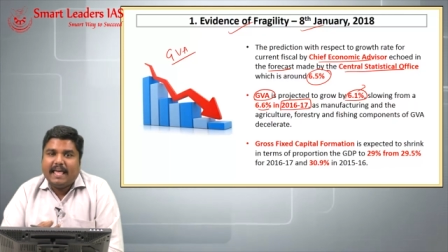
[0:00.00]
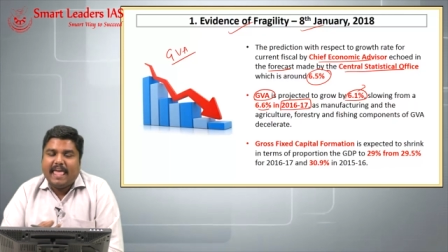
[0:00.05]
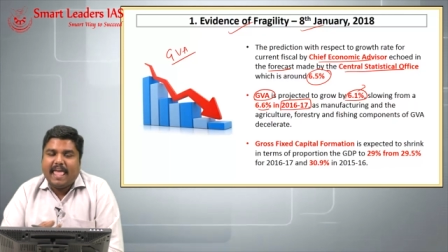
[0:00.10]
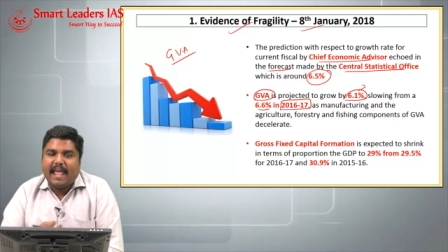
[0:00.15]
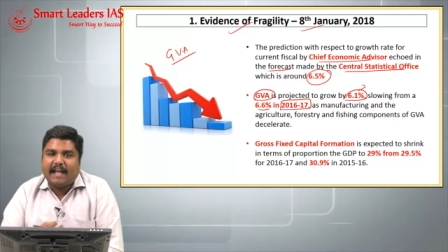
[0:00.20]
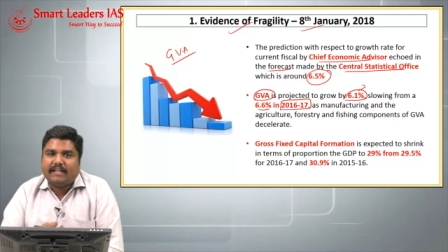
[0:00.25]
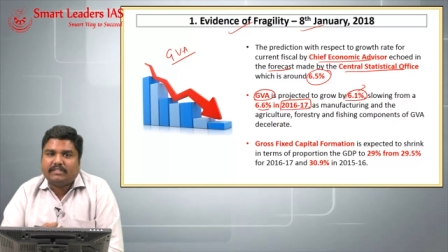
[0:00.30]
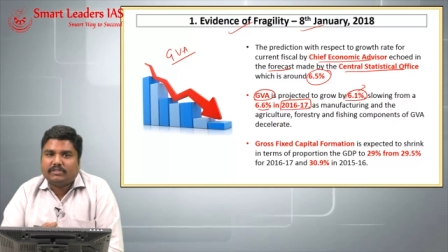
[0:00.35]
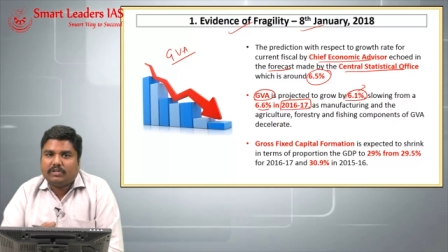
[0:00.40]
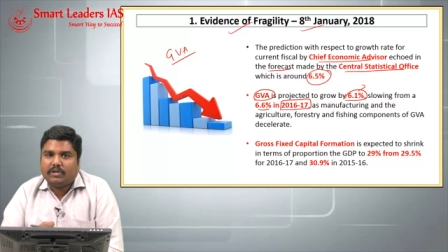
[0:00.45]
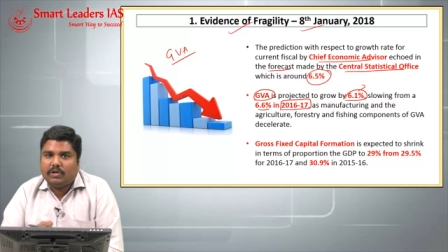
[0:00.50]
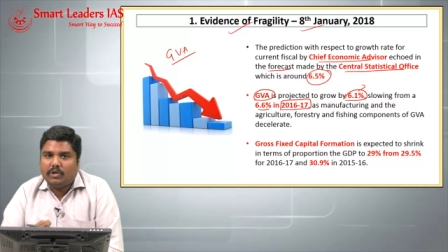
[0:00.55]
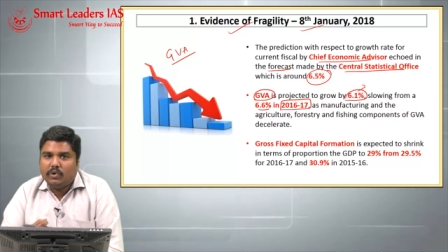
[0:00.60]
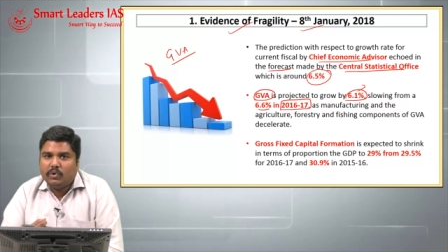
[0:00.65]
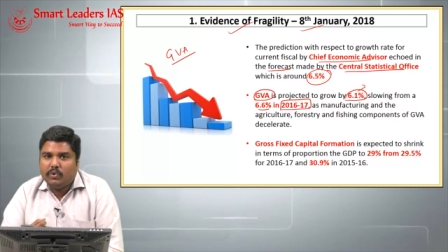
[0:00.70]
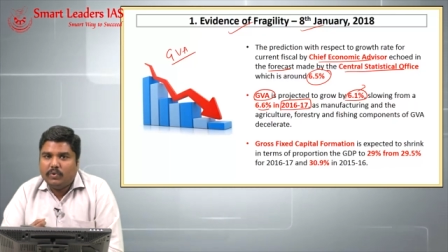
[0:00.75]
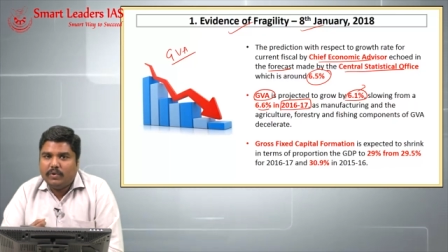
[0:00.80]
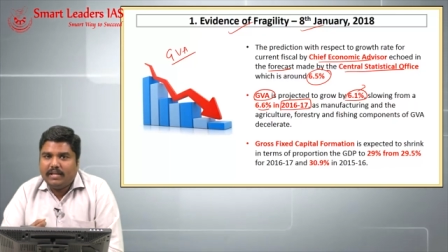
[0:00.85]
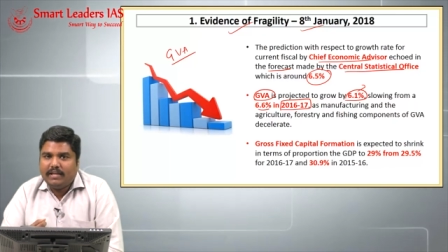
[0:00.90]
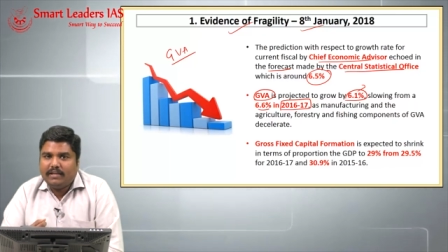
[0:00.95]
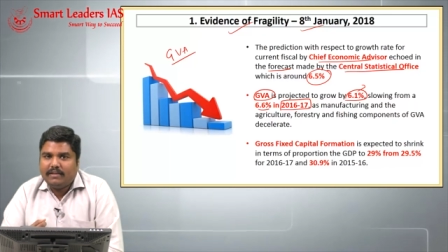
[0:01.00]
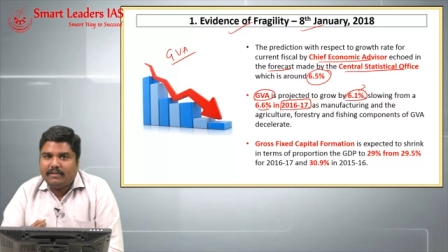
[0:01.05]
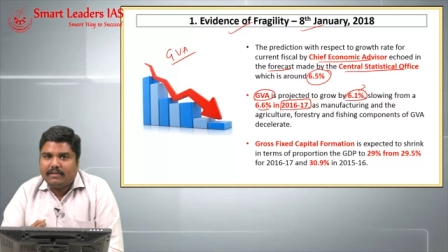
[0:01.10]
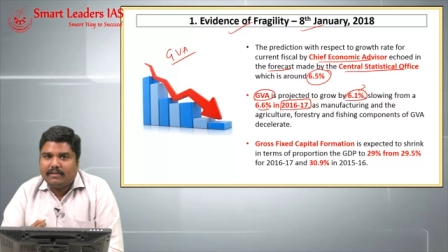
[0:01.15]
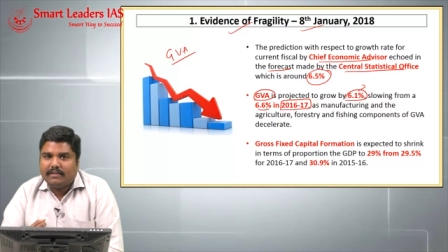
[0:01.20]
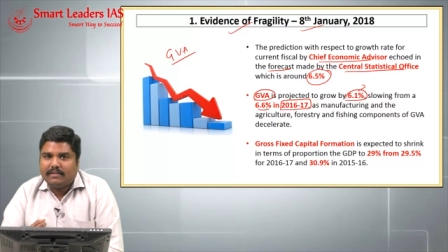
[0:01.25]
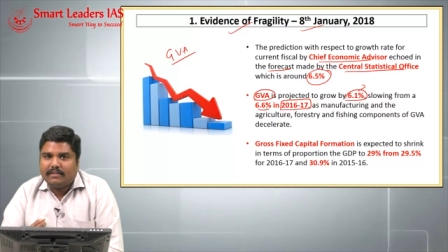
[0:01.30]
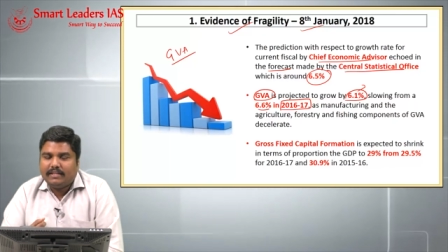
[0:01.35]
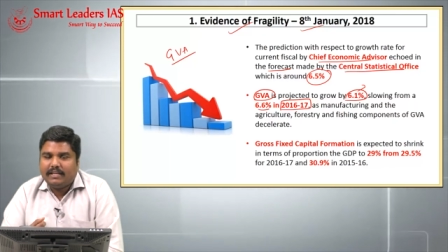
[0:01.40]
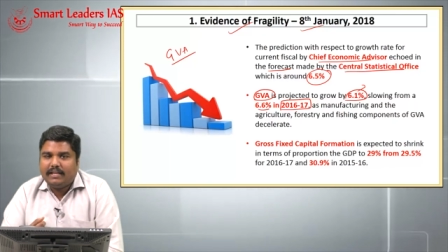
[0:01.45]
excluding
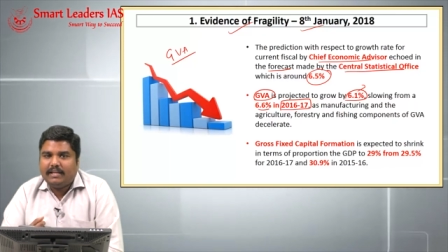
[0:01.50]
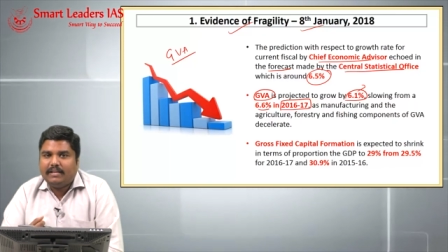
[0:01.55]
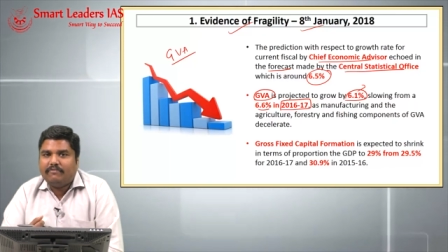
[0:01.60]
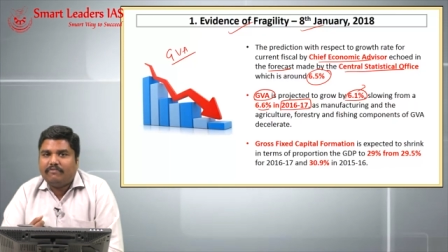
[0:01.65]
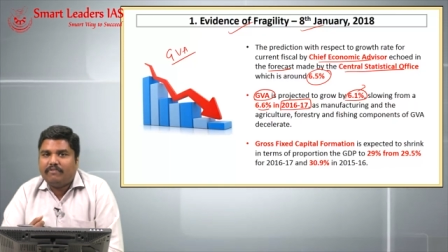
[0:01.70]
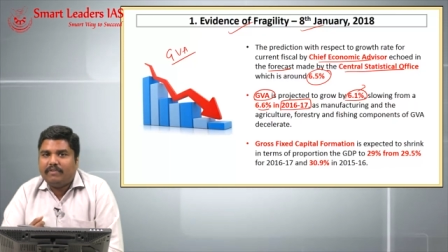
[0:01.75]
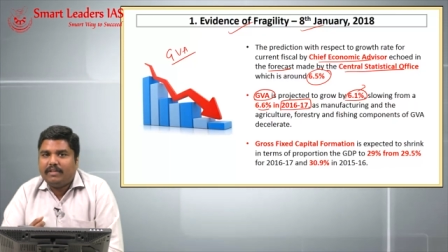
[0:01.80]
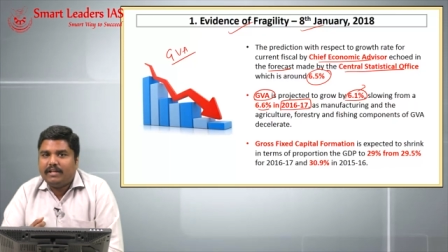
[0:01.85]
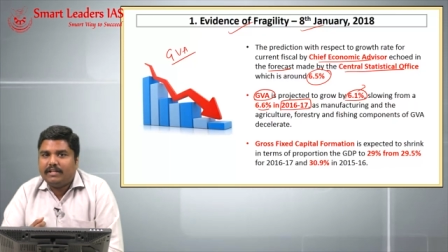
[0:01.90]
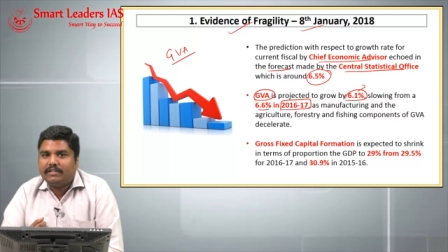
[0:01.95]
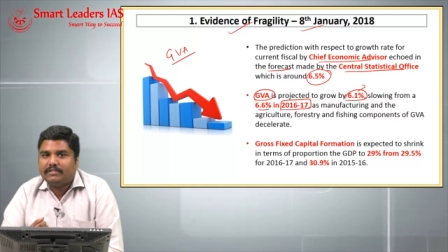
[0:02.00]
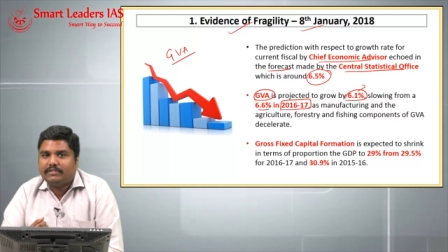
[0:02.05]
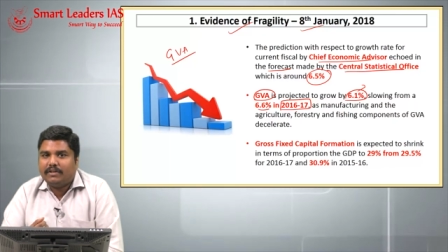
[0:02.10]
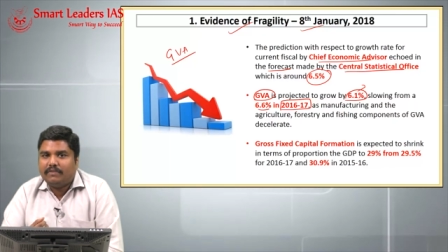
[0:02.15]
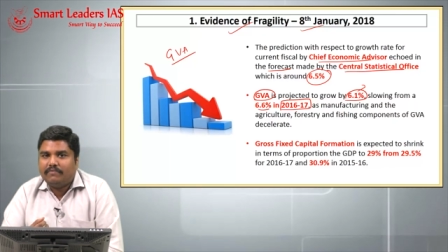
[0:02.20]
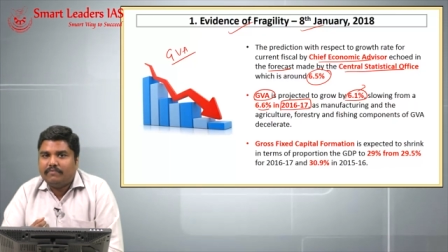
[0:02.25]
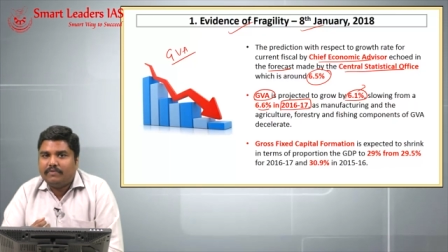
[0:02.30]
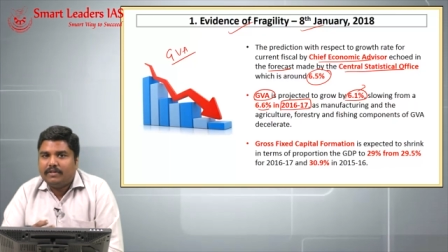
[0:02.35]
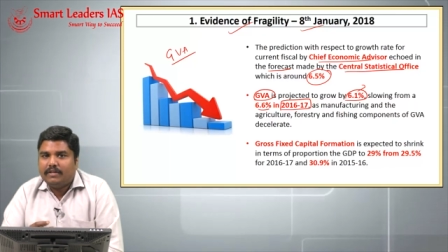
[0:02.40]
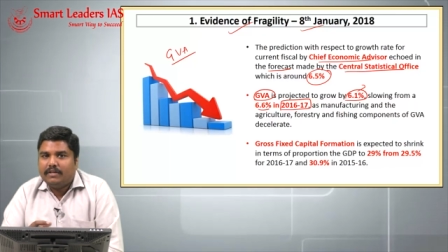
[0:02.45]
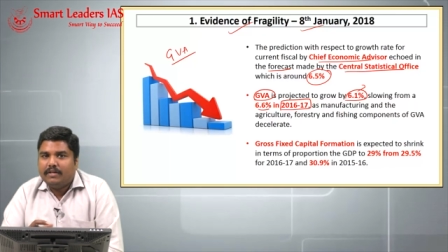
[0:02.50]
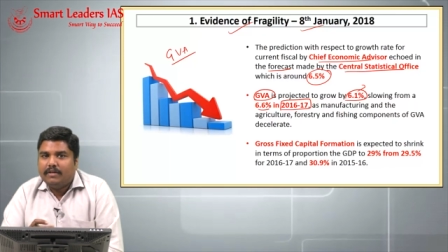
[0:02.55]
the influence of